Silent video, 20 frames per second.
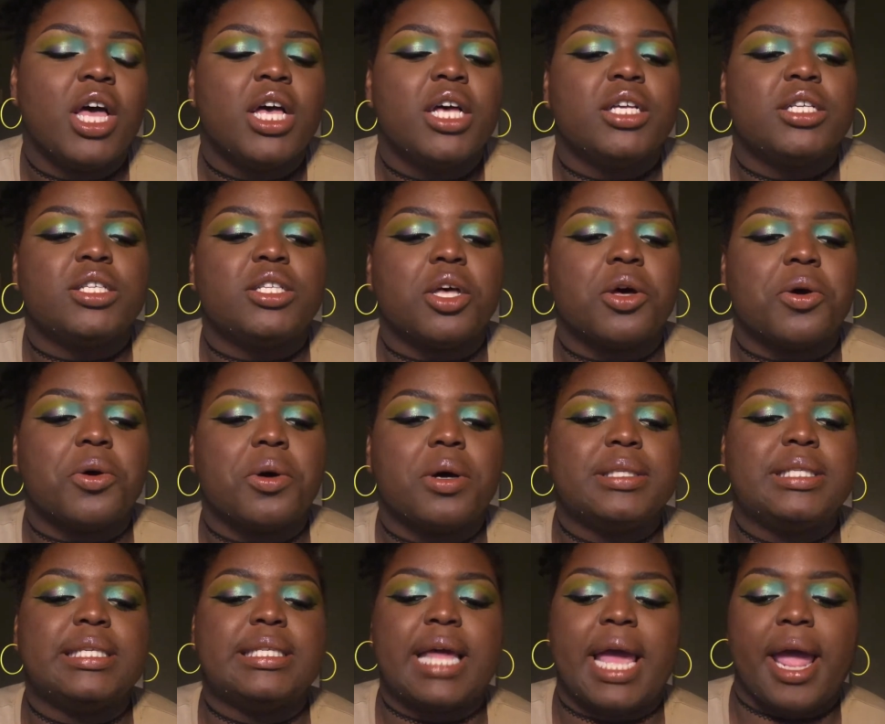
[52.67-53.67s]
So
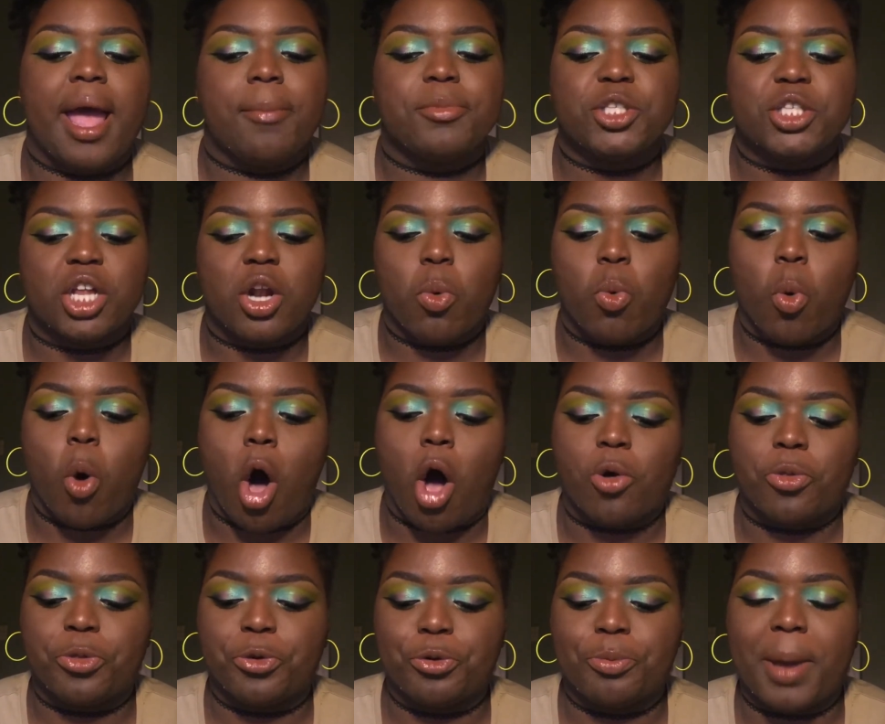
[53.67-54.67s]
today I'm just going to
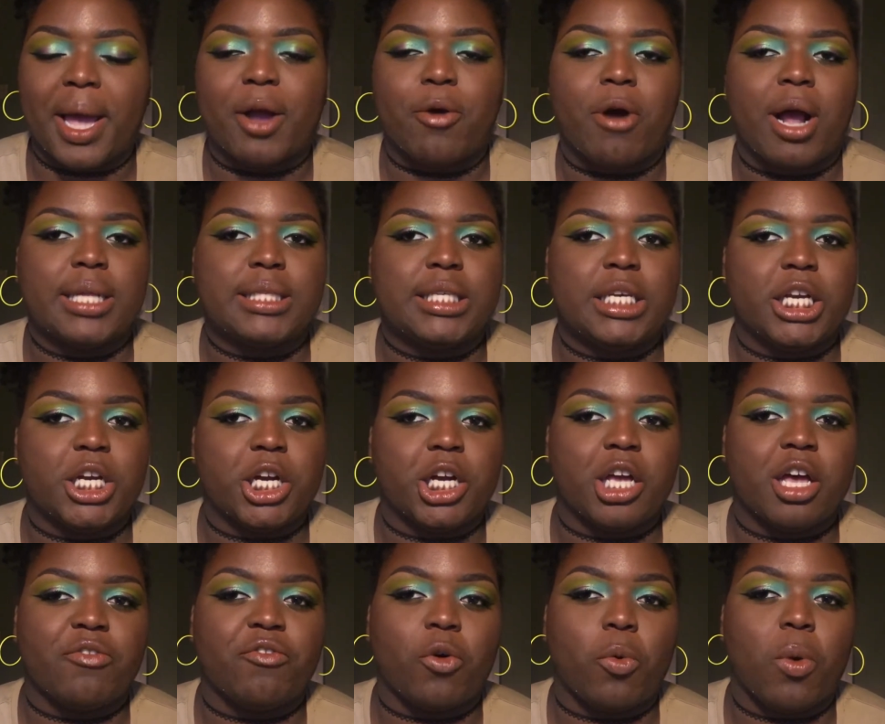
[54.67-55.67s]
walk through my
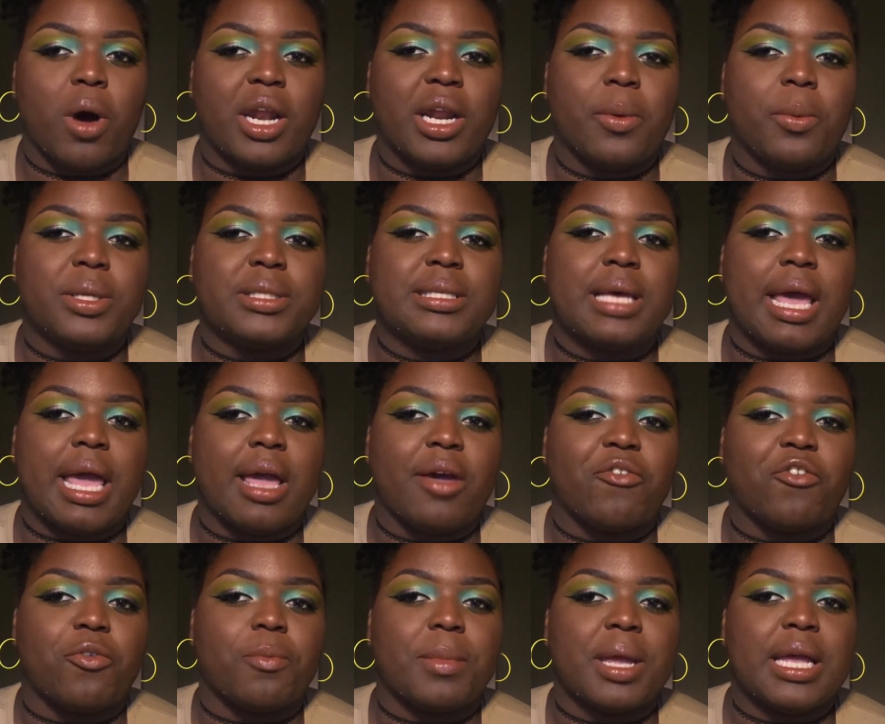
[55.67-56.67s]
criteria for what it would take
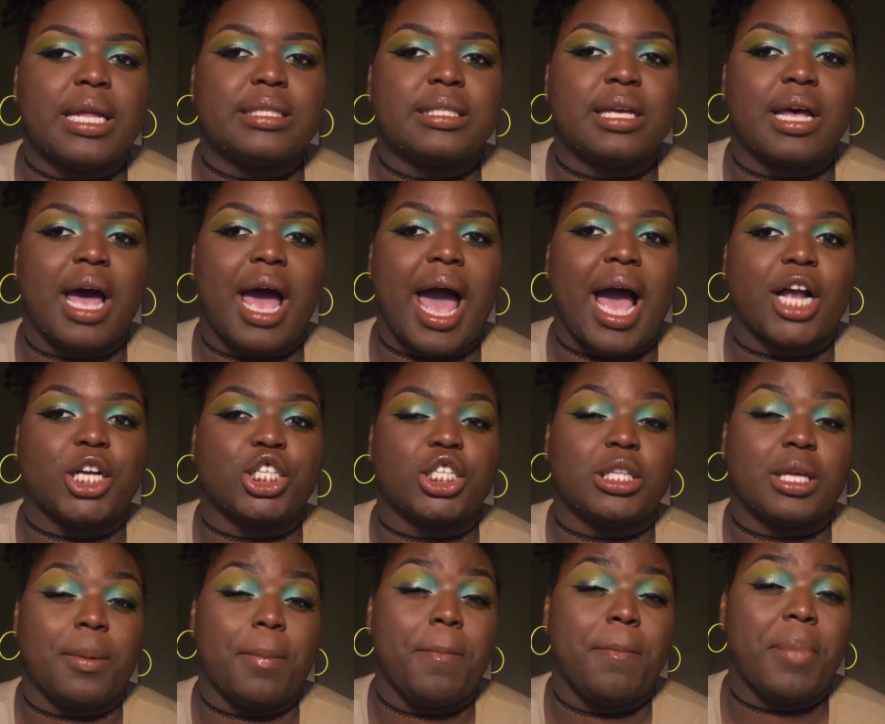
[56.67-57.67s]
for me to
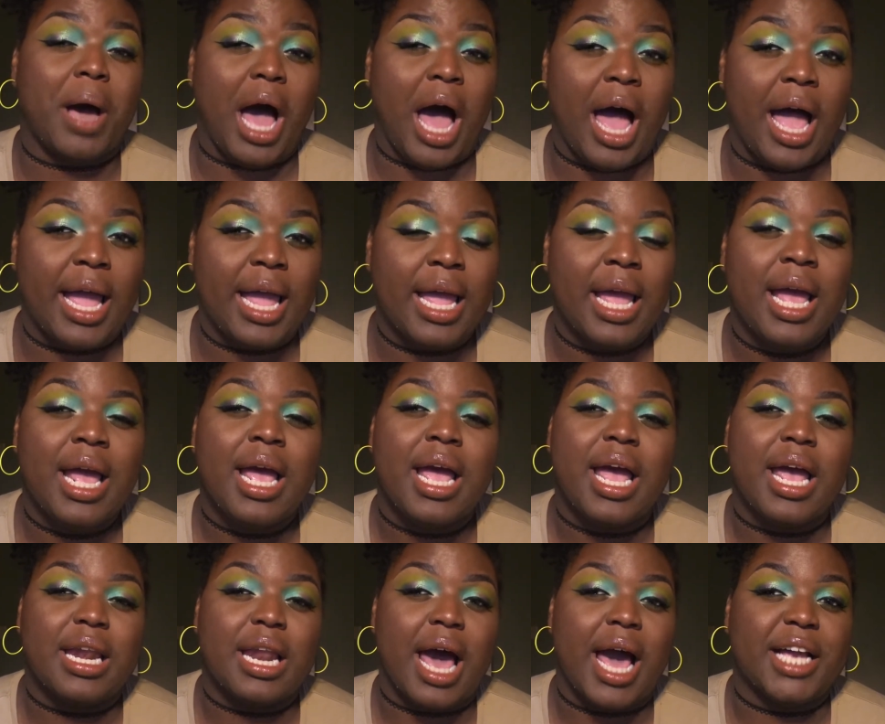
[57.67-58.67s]
actually buy
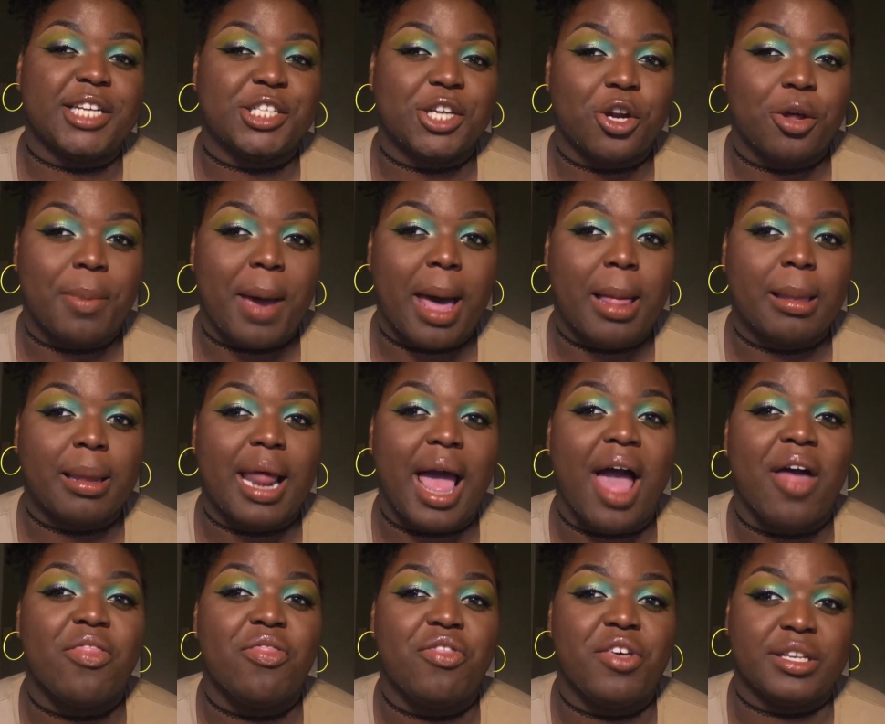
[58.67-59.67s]
an eyeshadow palette
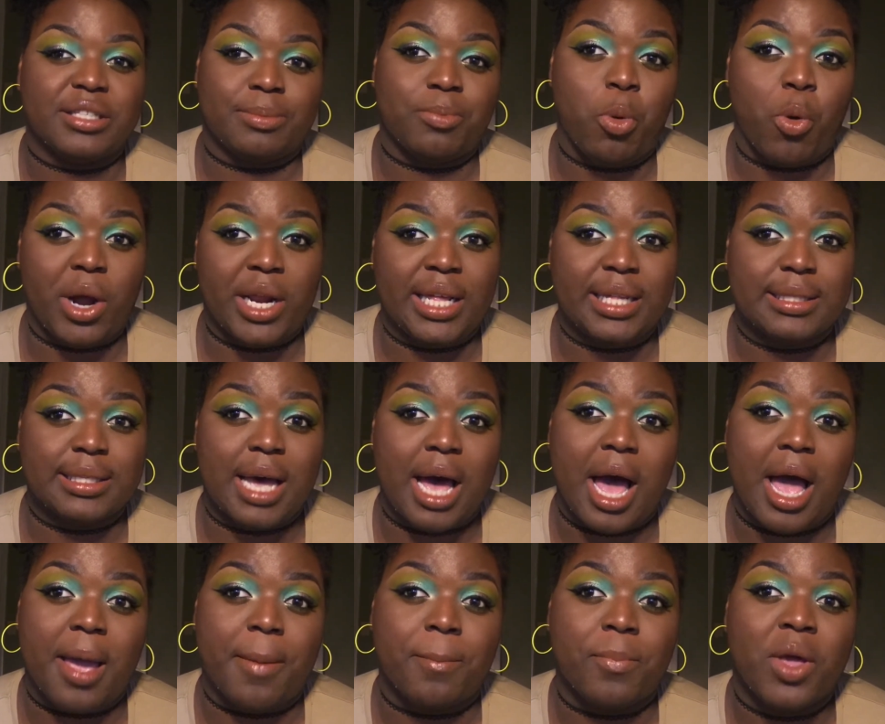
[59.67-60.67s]
at this point in
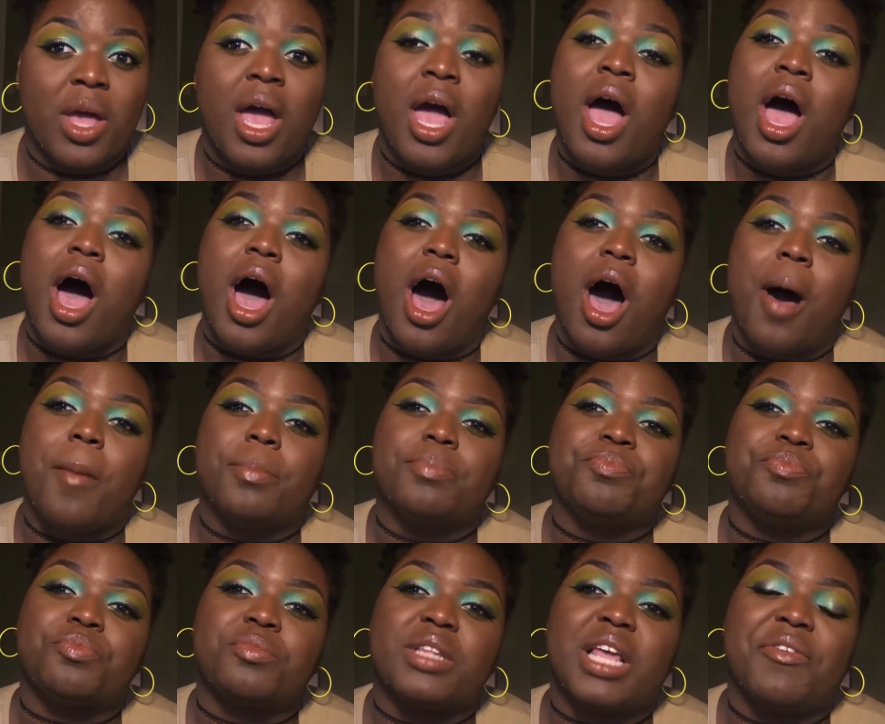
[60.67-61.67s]
time.
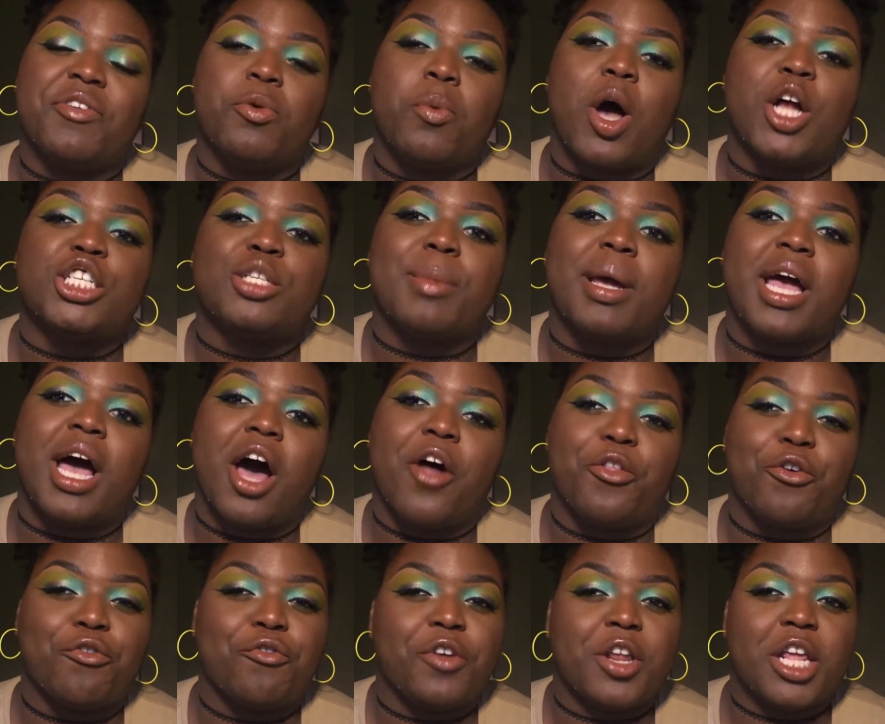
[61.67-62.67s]
If you watched my
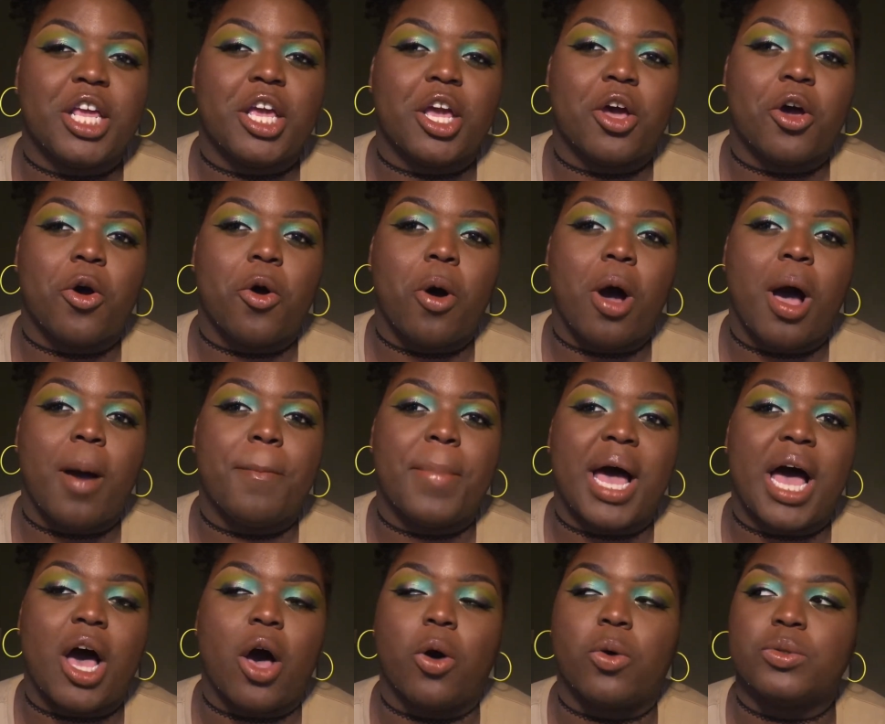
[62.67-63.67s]
other video
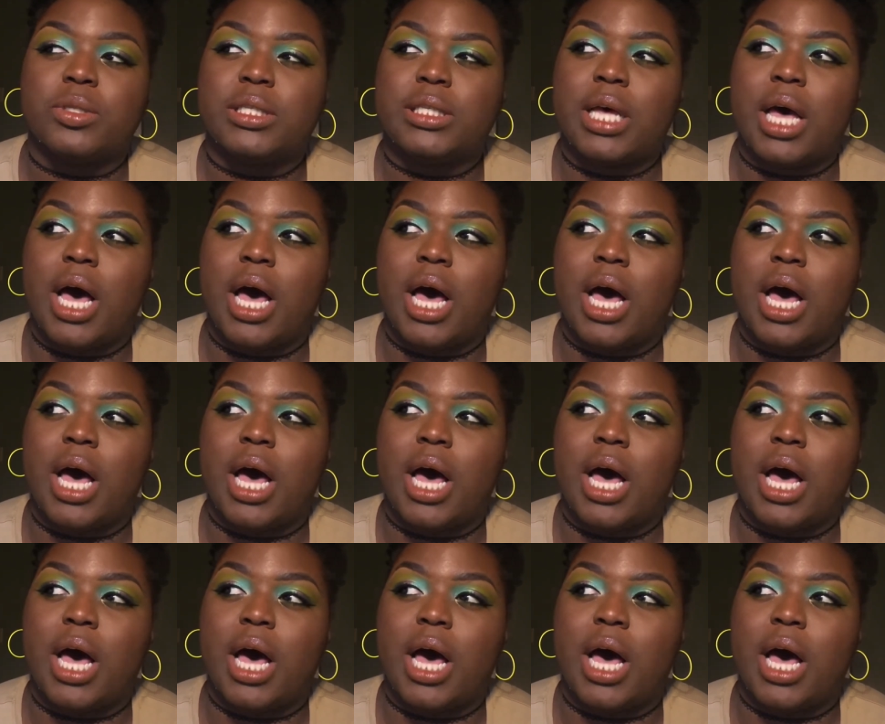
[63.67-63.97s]
about